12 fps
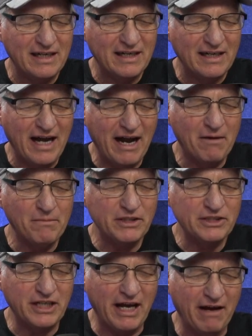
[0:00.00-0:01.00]
how
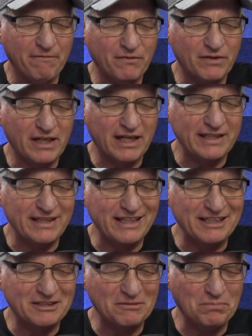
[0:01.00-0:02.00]
much effort I
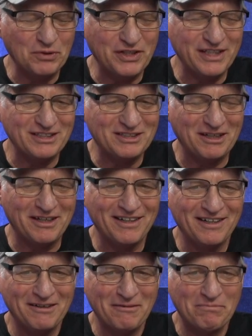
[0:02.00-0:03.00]
need to put into
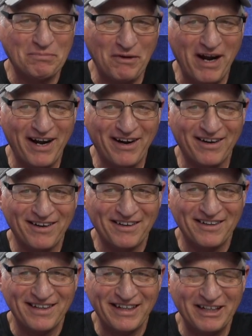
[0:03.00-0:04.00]
prayer
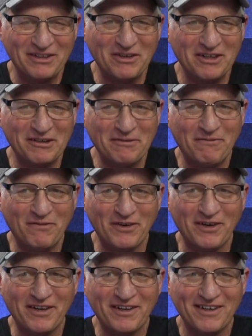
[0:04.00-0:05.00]
in order
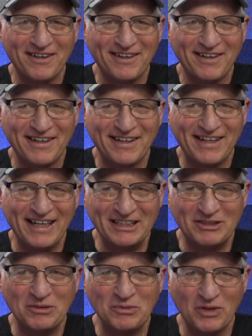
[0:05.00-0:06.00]
for it
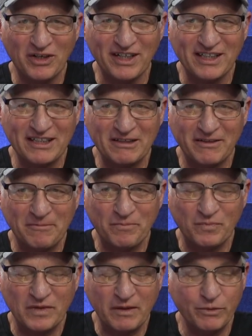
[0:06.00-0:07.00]
to work. Yeah.
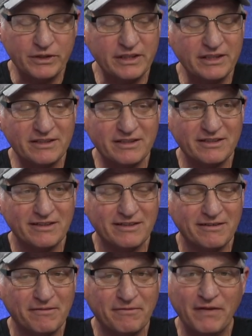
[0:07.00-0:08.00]
Which is
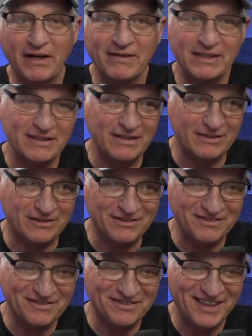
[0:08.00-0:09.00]
very little.
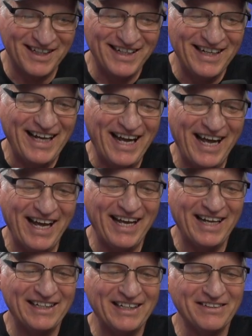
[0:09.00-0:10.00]

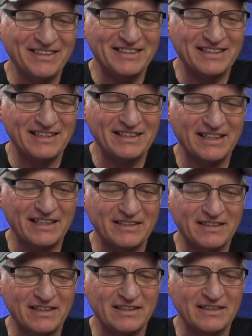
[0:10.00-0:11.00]
And here it says this
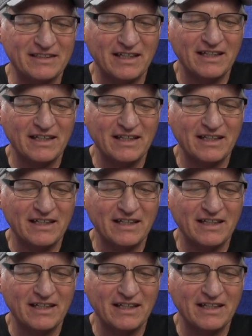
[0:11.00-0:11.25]
Does,